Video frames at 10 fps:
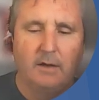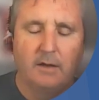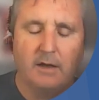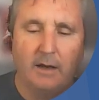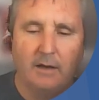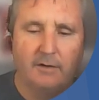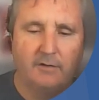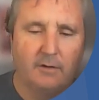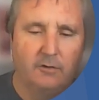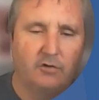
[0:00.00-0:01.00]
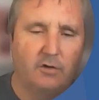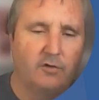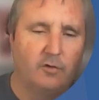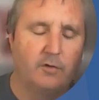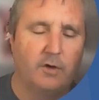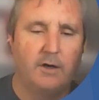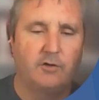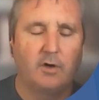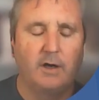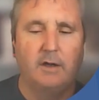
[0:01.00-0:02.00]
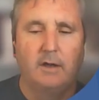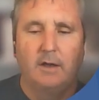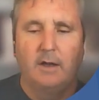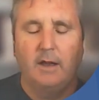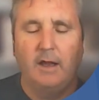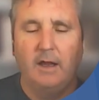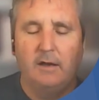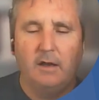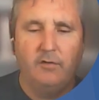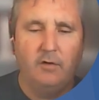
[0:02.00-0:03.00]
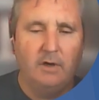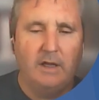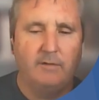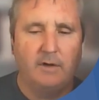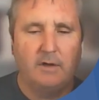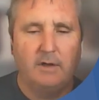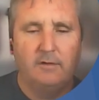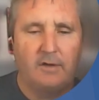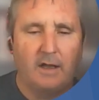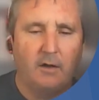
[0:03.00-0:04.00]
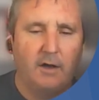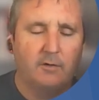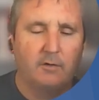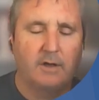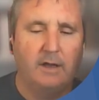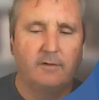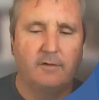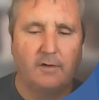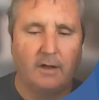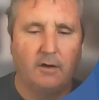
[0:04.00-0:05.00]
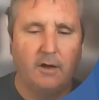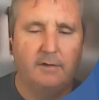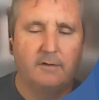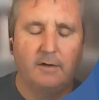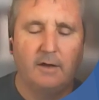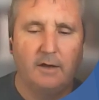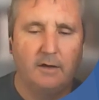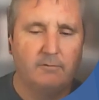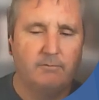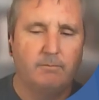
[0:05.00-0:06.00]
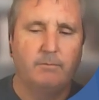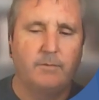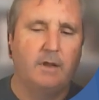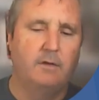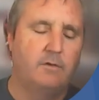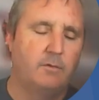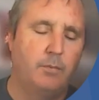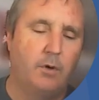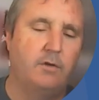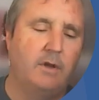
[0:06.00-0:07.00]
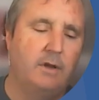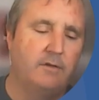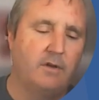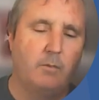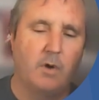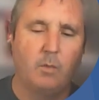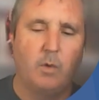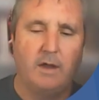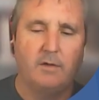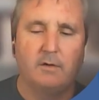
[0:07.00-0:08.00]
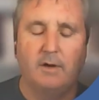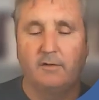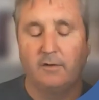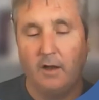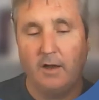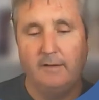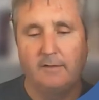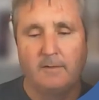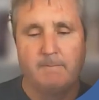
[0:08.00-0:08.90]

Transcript: colorless solution of silver nitrate, and if you leave it in sunlight or it gets sunlight, it's put in somewhere where there is light,